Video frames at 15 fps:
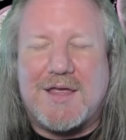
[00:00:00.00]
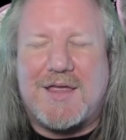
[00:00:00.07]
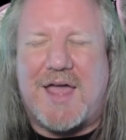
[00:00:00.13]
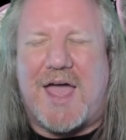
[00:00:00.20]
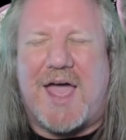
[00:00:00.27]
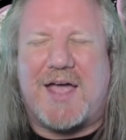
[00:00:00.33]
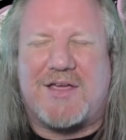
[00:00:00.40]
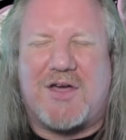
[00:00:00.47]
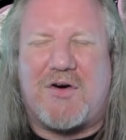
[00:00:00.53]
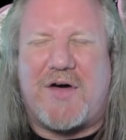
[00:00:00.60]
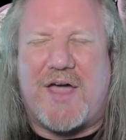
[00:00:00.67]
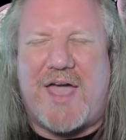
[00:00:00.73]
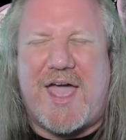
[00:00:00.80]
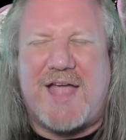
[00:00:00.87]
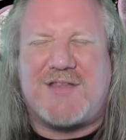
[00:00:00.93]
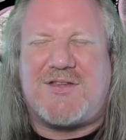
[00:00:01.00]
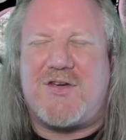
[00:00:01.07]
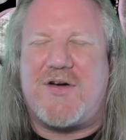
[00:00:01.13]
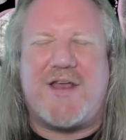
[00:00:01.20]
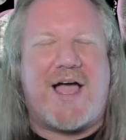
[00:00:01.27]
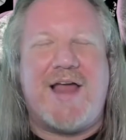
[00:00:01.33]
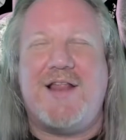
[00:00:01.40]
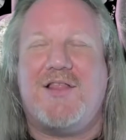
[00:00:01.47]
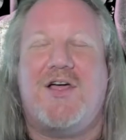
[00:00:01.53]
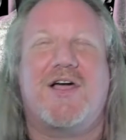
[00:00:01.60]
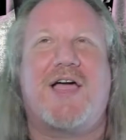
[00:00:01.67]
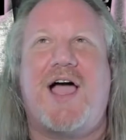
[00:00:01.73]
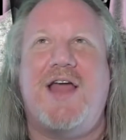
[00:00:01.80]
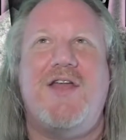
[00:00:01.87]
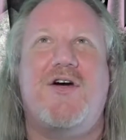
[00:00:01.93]
Yeah, go ahead, do it.
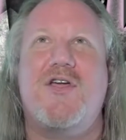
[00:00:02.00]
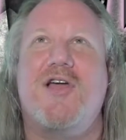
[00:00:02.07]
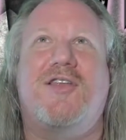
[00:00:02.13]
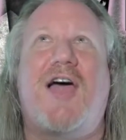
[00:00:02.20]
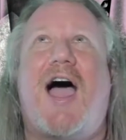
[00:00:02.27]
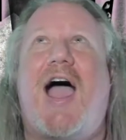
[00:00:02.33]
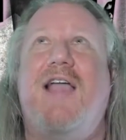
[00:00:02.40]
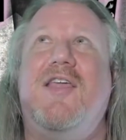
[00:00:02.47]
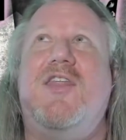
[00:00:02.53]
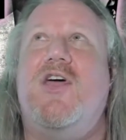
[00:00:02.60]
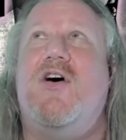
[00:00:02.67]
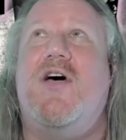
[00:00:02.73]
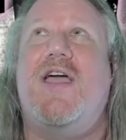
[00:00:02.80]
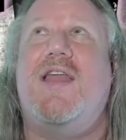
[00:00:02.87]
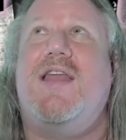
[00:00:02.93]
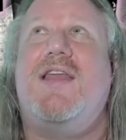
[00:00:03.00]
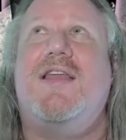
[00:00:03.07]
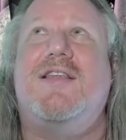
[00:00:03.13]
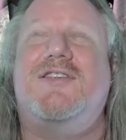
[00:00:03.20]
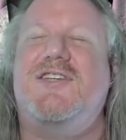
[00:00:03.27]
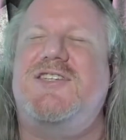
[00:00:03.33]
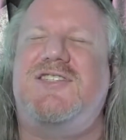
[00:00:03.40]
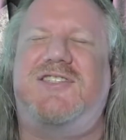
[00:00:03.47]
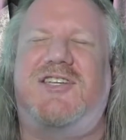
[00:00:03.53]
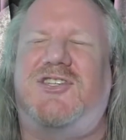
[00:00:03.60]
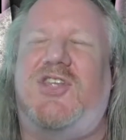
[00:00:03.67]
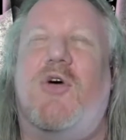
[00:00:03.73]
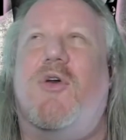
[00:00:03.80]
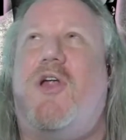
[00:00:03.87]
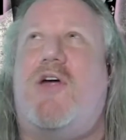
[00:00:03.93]
Look, I know you're dying to do it. Just
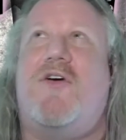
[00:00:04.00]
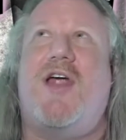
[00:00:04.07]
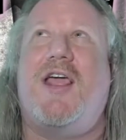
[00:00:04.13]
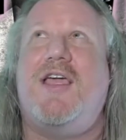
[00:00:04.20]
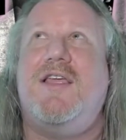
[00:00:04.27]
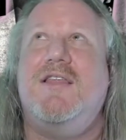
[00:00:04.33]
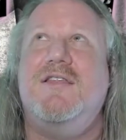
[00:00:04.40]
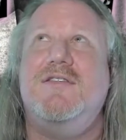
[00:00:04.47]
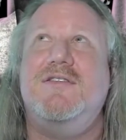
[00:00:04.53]
do it already.